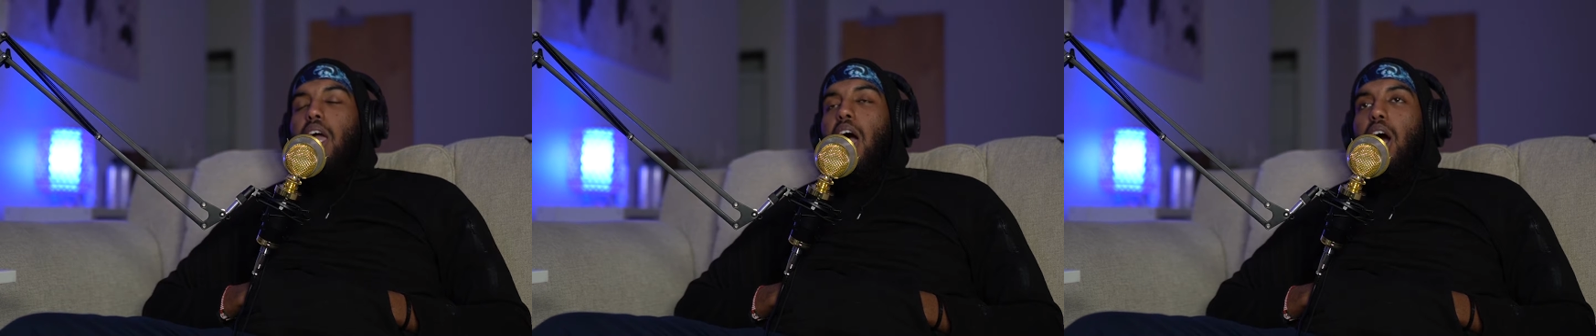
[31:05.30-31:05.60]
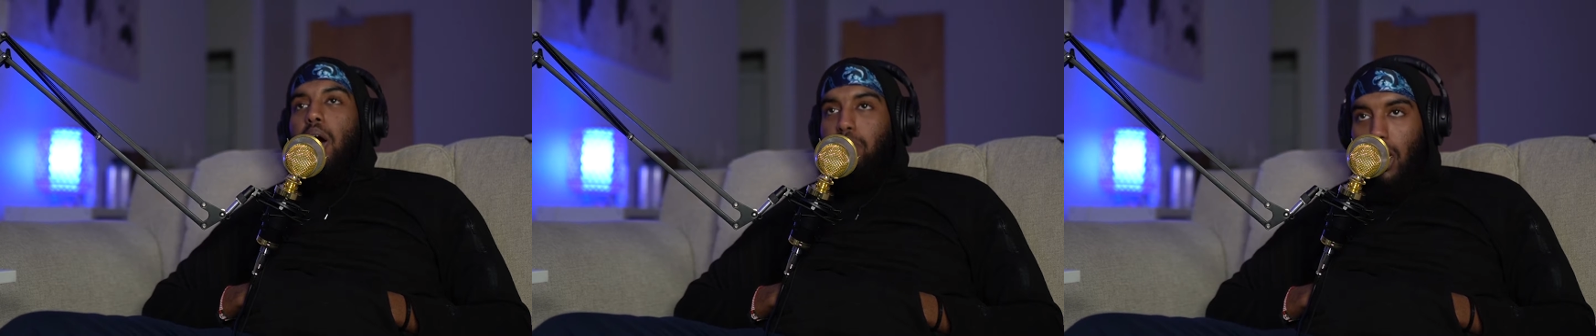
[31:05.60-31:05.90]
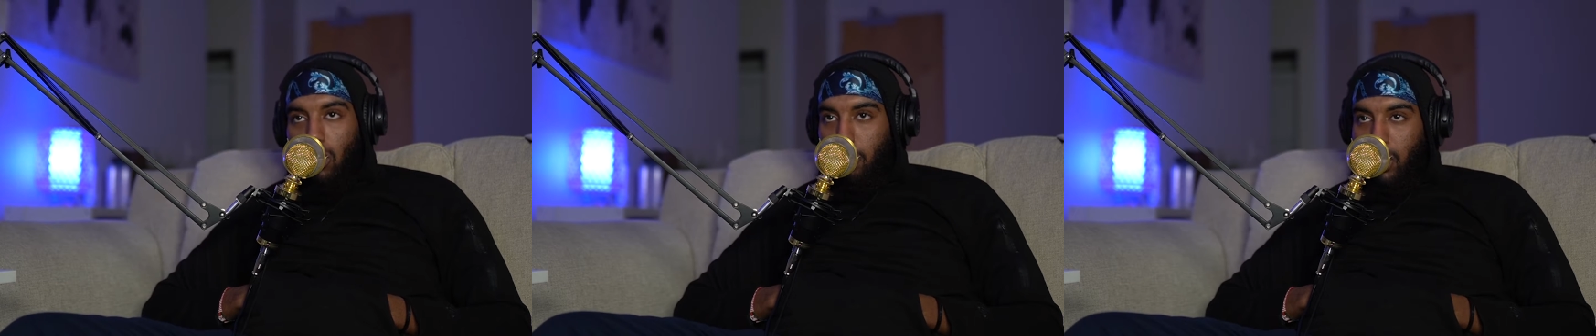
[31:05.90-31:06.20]
Like
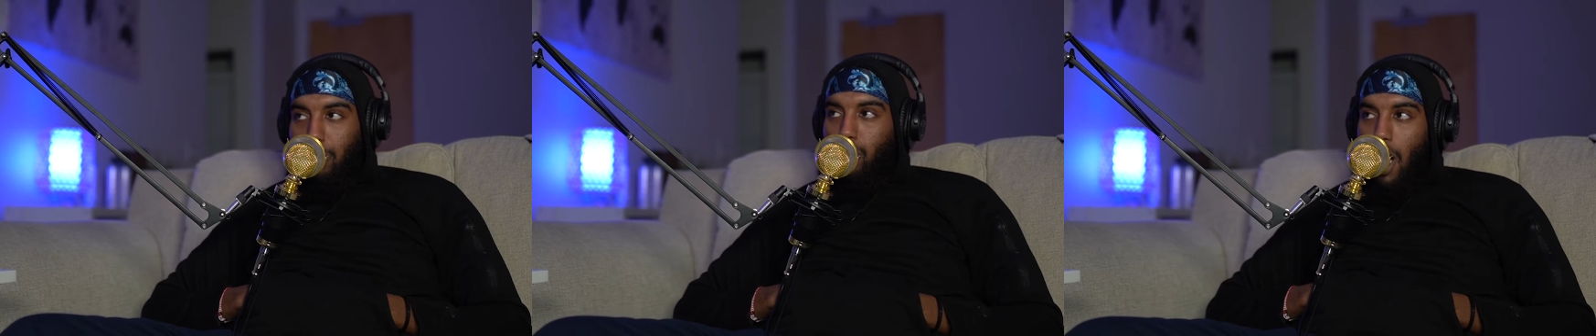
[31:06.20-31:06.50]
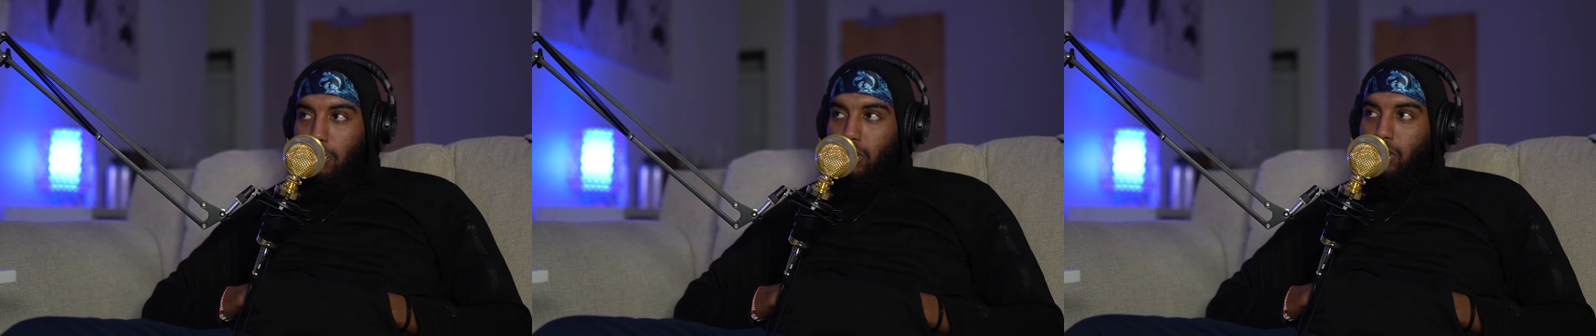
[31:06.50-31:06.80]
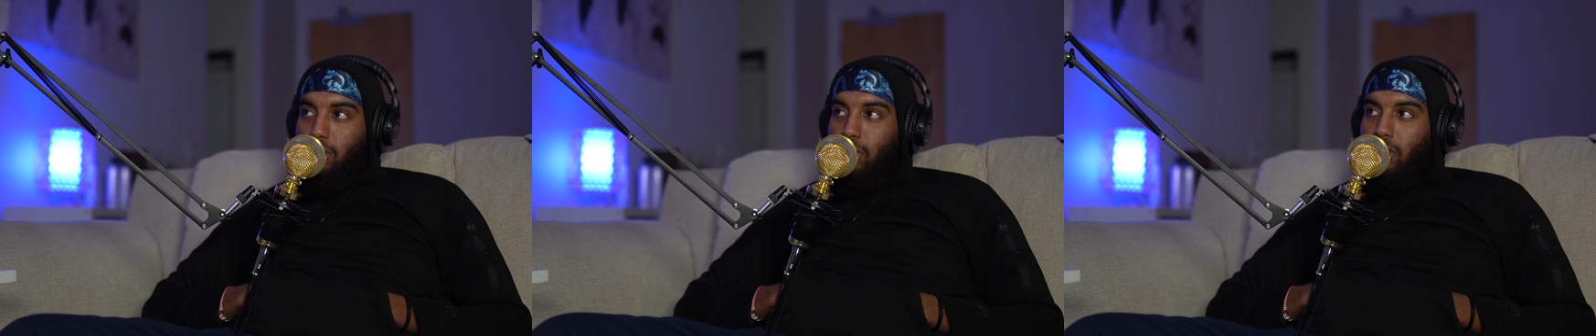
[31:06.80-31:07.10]
I'm not gonna become a
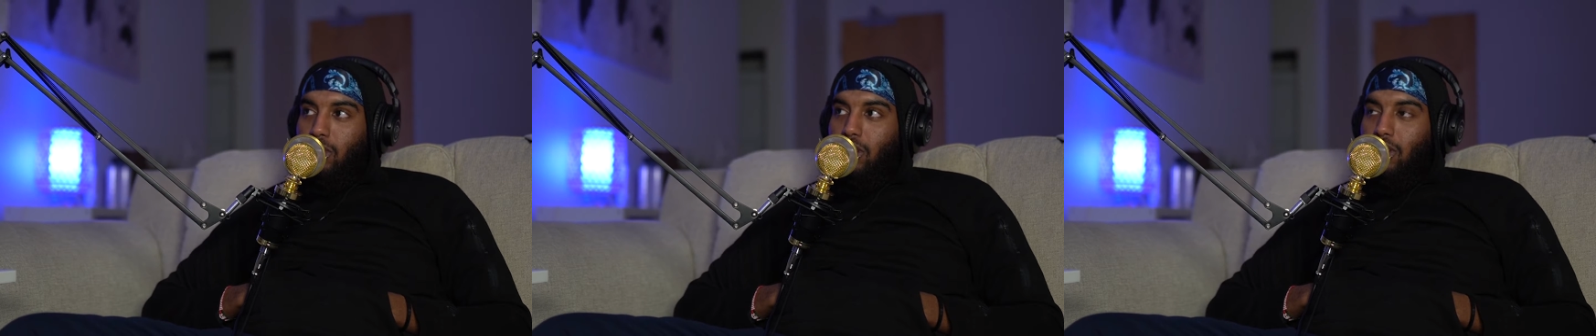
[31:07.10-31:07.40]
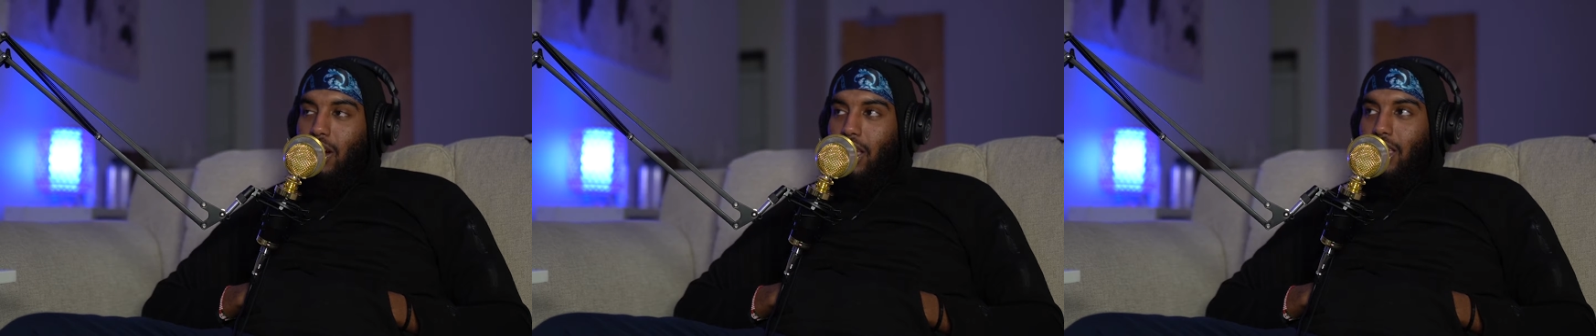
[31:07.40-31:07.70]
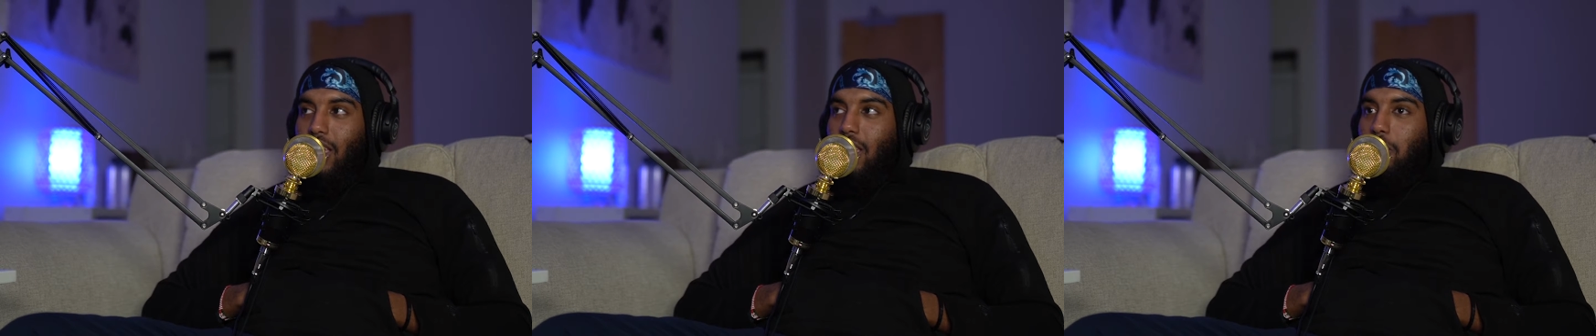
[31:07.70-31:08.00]
rapper,
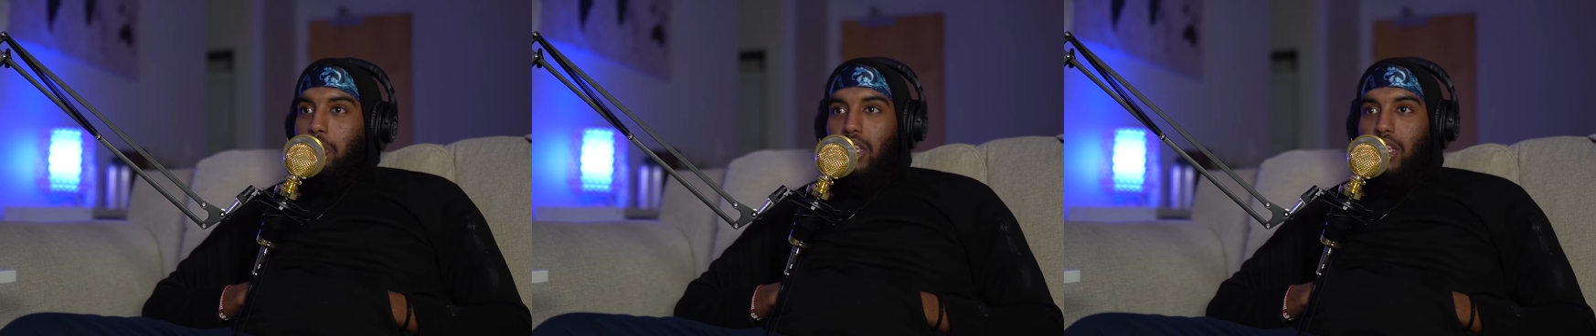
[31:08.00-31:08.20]
right?